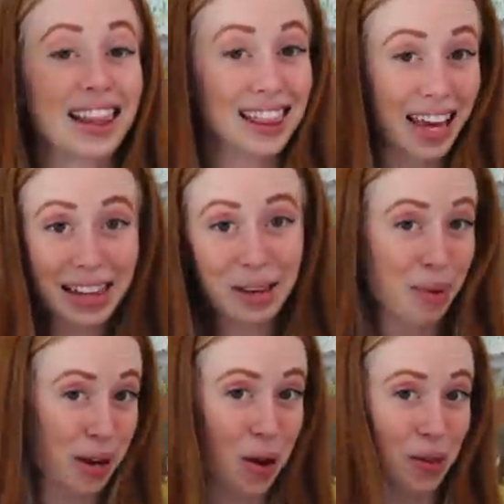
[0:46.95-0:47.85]
Layla
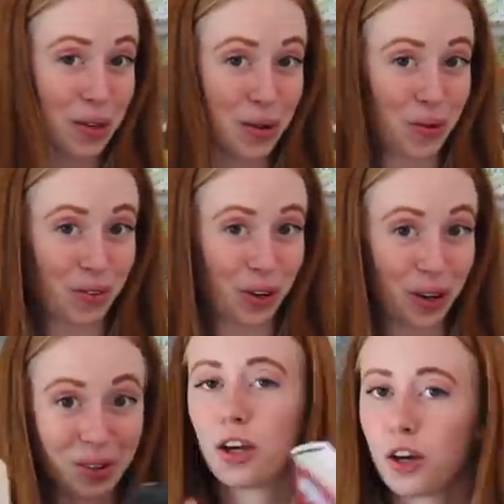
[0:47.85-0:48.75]
by Colleen
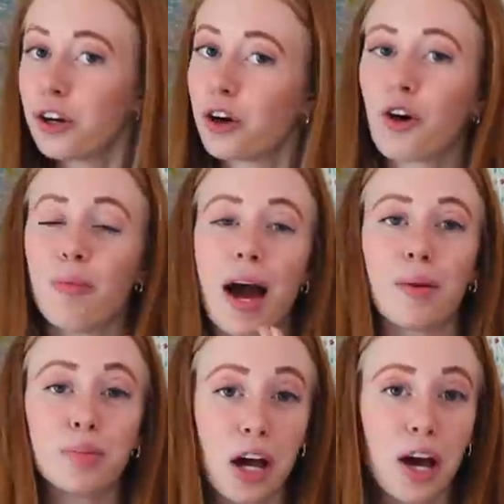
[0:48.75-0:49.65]
Hoover, Good Girl
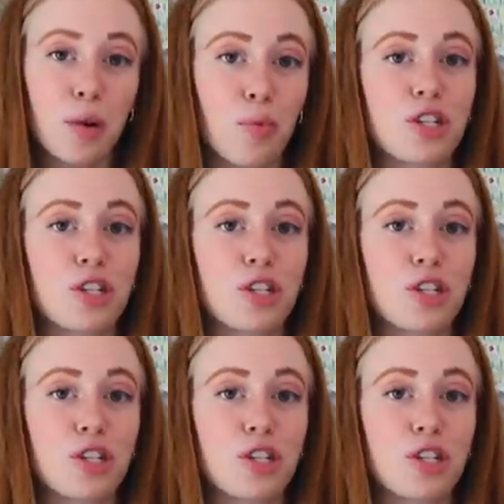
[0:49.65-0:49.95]
Bad Blood,